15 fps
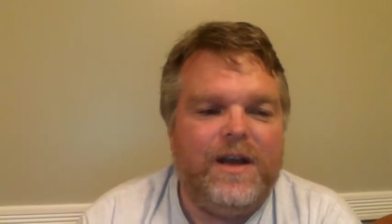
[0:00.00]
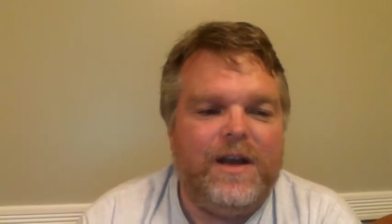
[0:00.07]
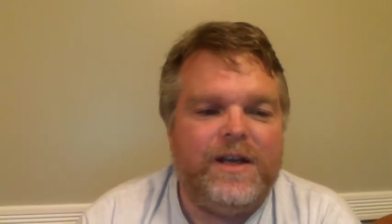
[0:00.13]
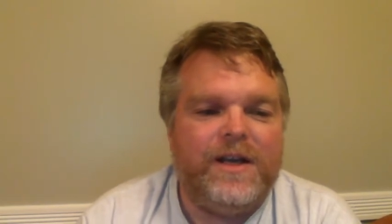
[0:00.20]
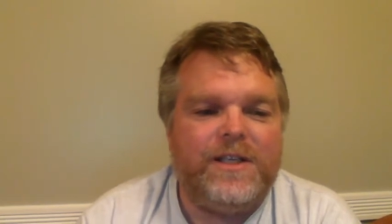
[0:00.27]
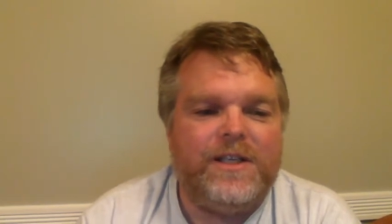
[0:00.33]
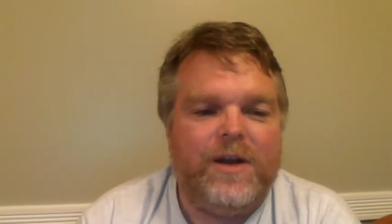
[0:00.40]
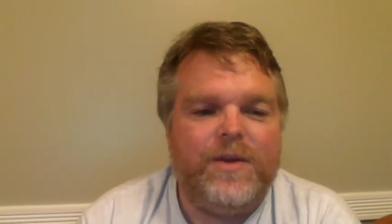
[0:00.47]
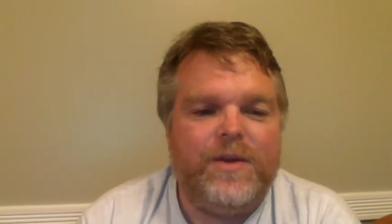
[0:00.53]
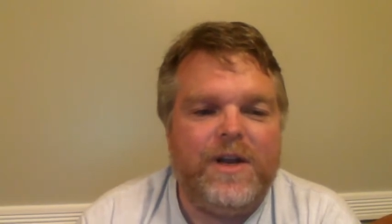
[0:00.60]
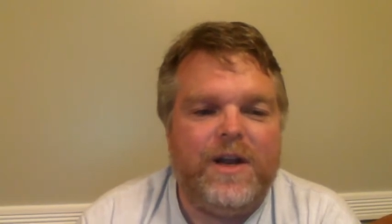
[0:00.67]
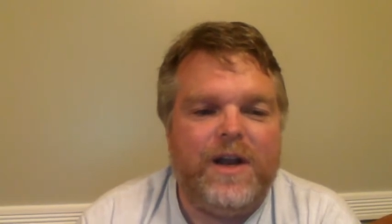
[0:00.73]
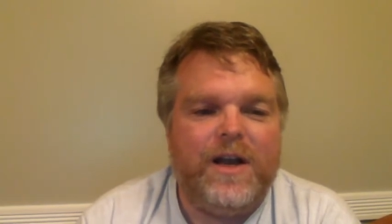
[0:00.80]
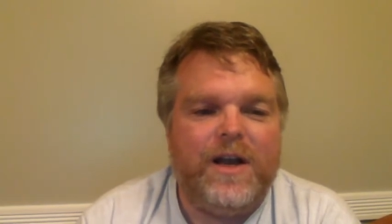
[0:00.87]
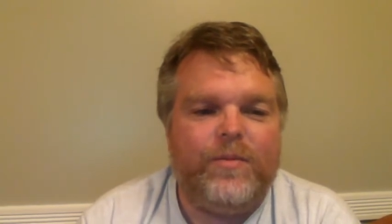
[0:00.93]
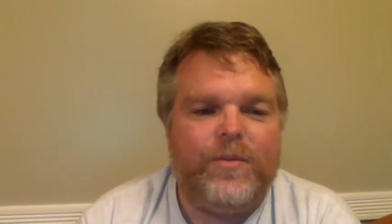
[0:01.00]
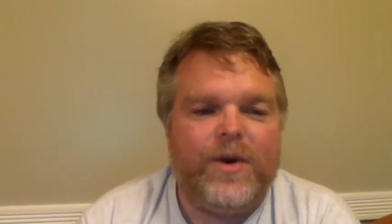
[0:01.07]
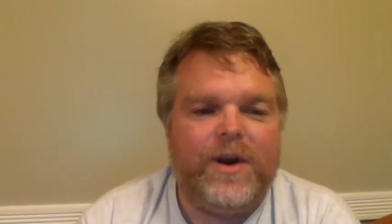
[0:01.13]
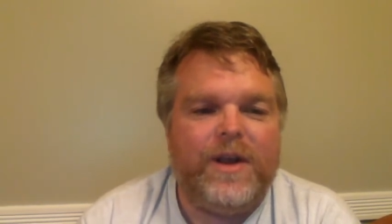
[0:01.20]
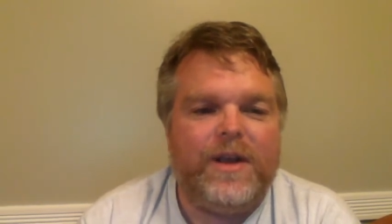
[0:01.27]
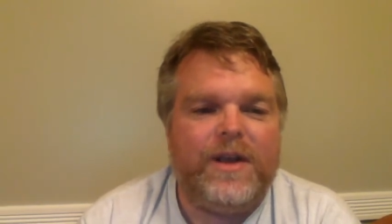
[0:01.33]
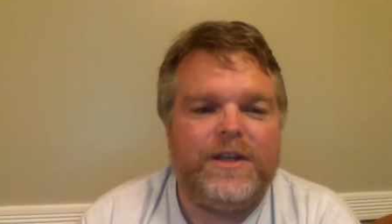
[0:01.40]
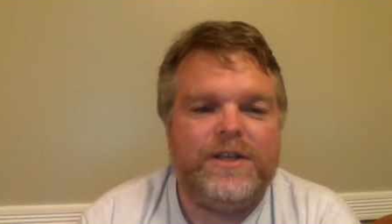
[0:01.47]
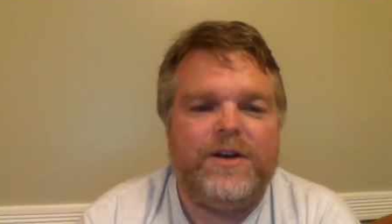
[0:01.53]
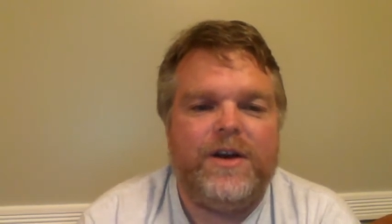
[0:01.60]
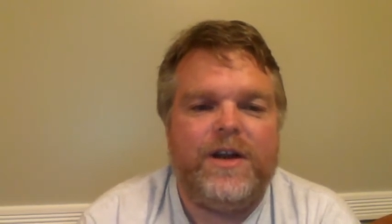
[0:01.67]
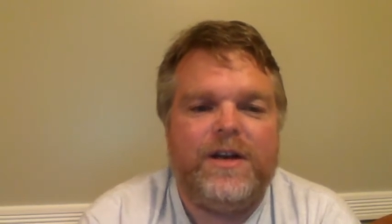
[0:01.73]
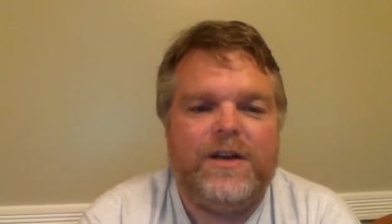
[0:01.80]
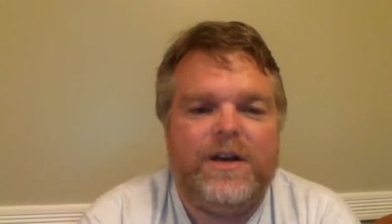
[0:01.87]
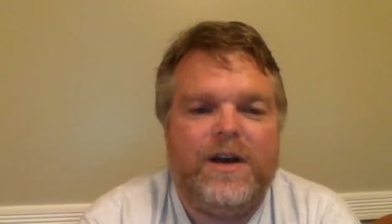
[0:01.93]
I stopped in the Lion & Bright
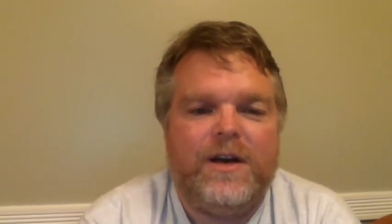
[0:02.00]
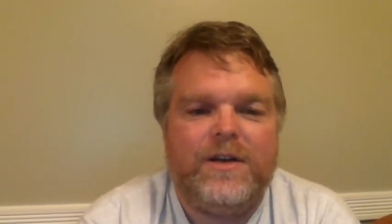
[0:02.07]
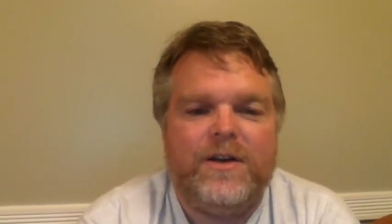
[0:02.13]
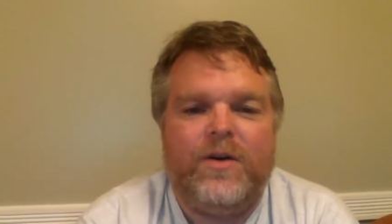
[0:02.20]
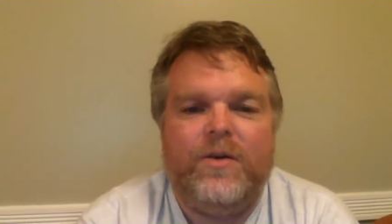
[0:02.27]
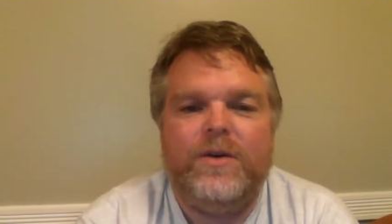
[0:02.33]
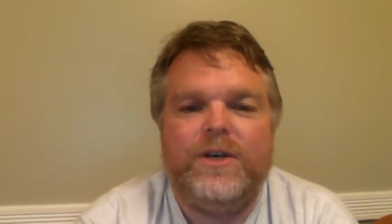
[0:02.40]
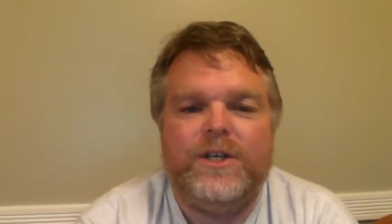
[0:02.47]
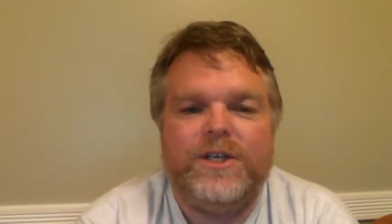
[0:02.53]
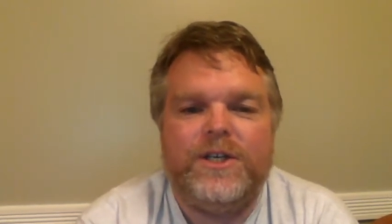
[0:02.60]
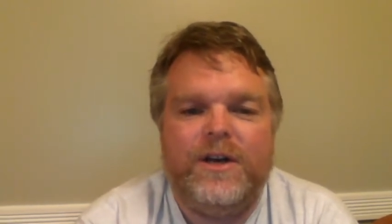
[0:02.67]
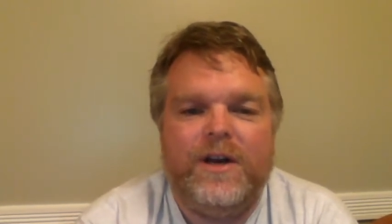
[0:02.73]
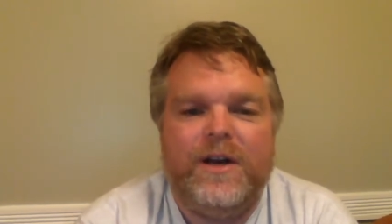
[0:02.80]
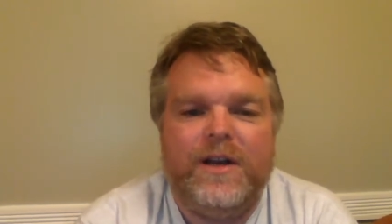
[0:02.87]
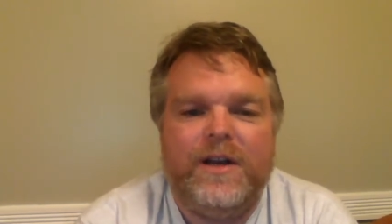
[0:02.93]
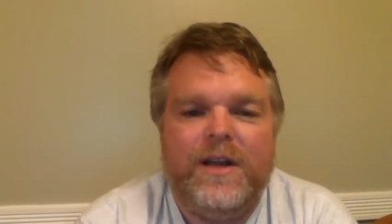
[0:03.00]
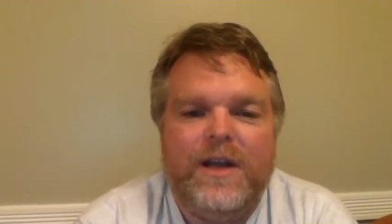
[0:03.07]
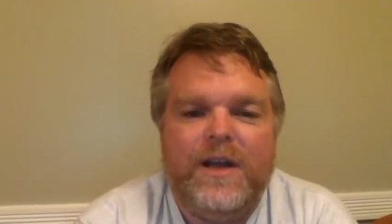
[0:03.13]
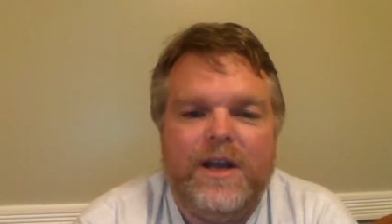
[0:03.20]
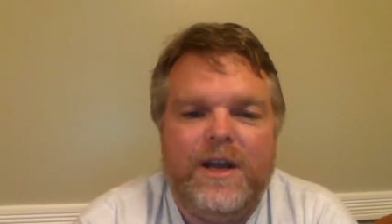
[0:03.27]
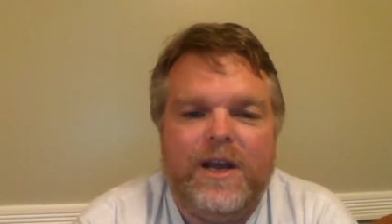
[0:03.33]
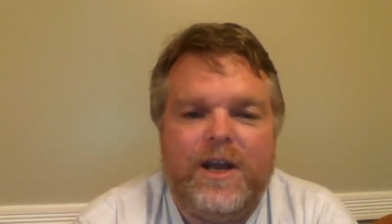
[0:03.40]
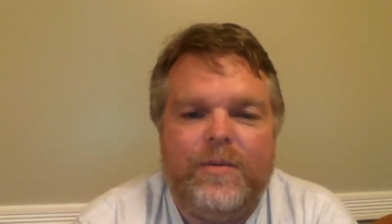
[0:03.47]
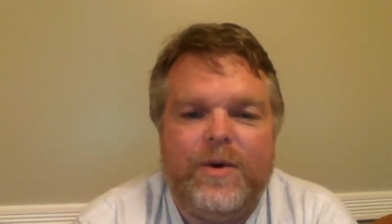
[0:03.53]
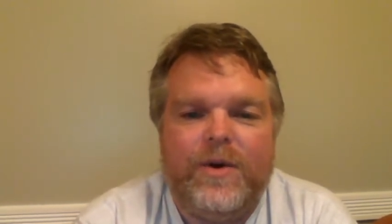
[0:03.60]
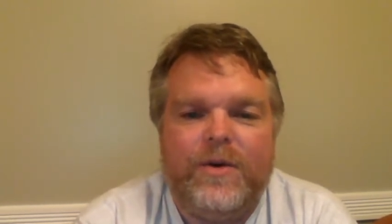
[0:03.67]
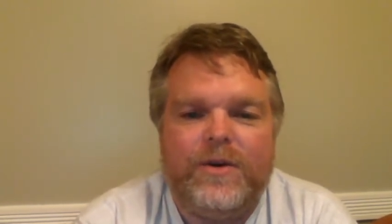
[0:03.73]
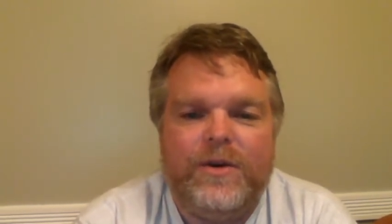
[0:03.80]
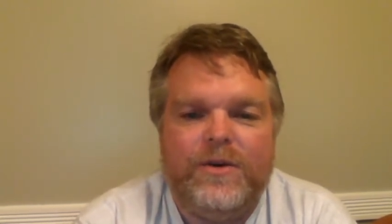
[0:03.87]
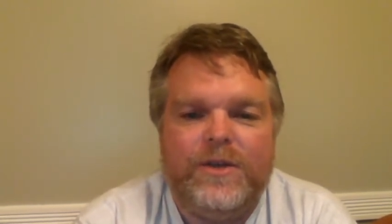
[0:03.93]
yesterday to talk to owner Sean
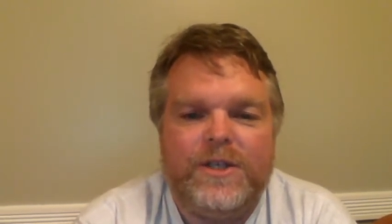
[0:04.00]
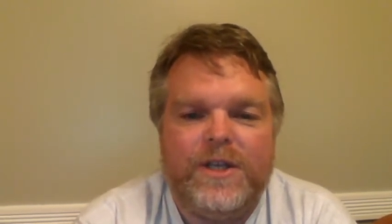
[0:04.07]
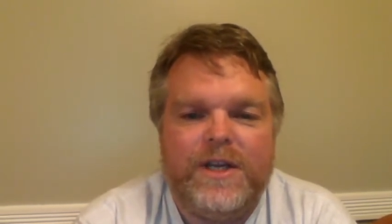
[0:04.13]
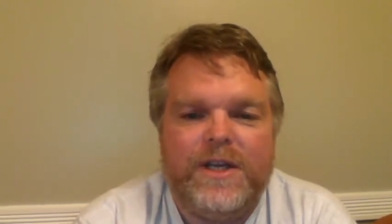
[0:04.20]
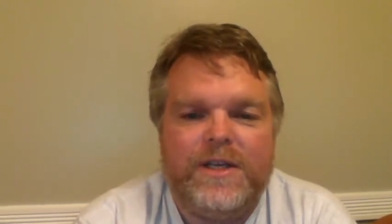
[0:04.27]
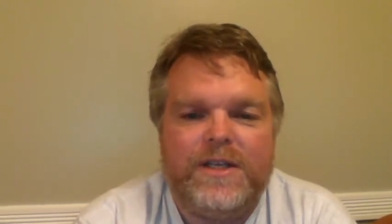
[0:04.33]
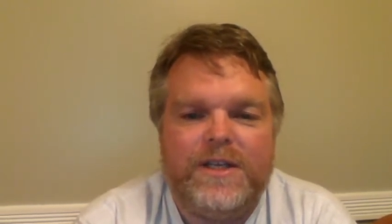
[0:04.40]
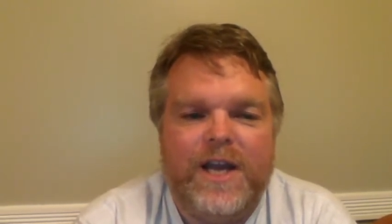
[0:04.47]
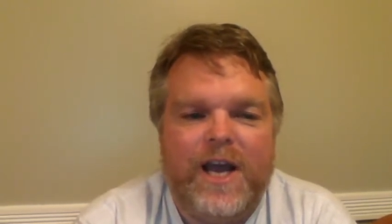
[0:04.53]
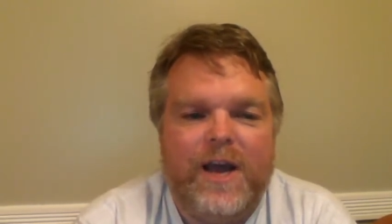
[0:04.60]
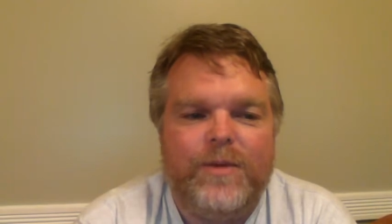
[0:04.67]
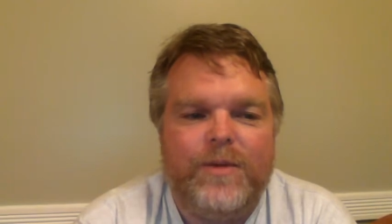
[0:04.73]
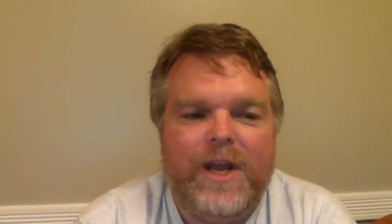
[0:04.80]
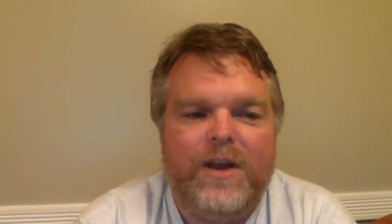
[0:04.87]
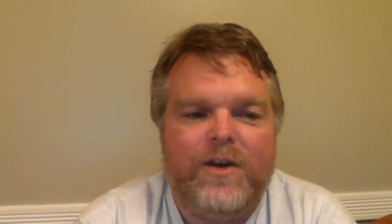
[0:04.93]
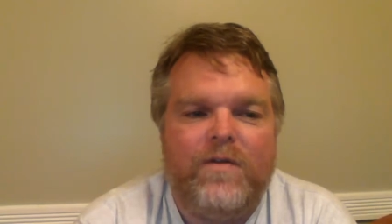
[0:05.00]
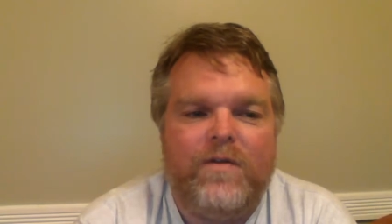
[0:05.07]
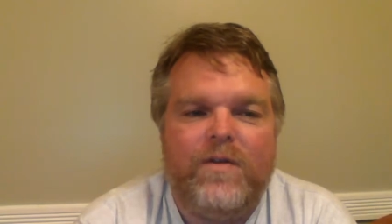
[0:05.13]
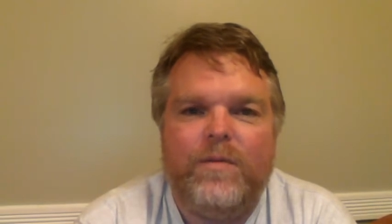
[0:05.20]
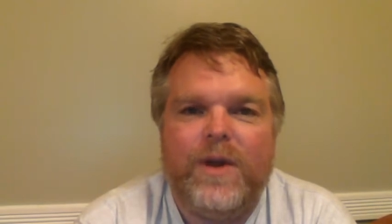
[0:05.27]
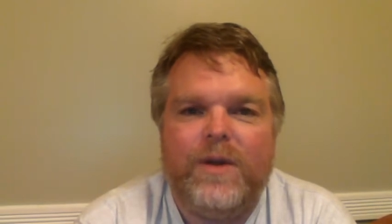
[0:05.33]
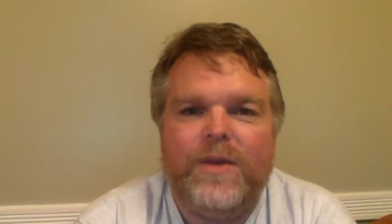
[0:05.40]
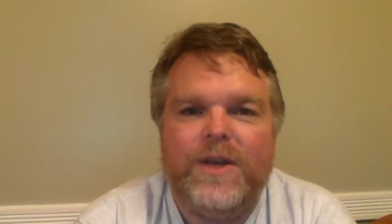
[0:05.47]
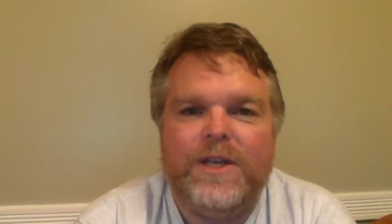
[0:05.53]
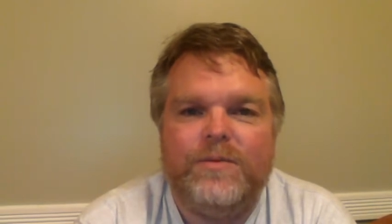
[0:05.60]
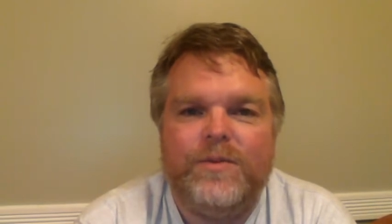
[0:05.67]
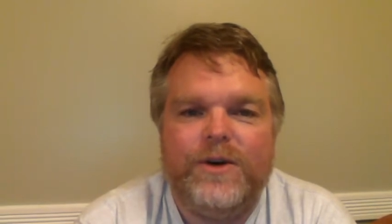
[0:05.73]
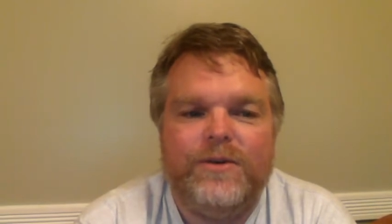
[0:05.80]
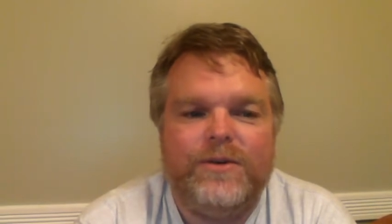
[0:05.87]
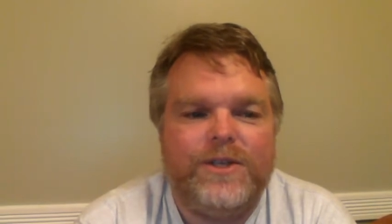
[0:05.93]
about Tuesday's tap takeover by Big
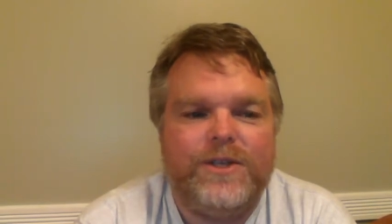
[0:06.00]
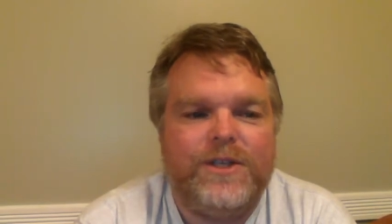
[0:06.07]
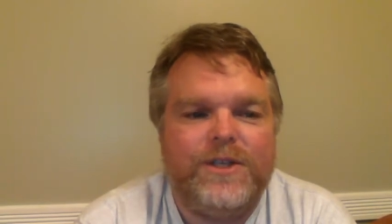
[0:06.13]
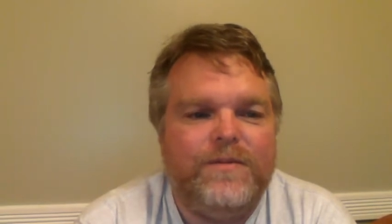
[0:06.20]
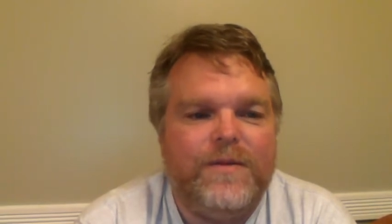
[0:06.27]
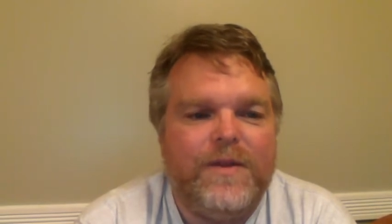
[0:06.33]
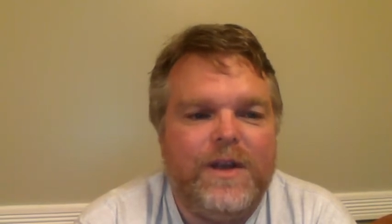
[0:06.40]
Spruce.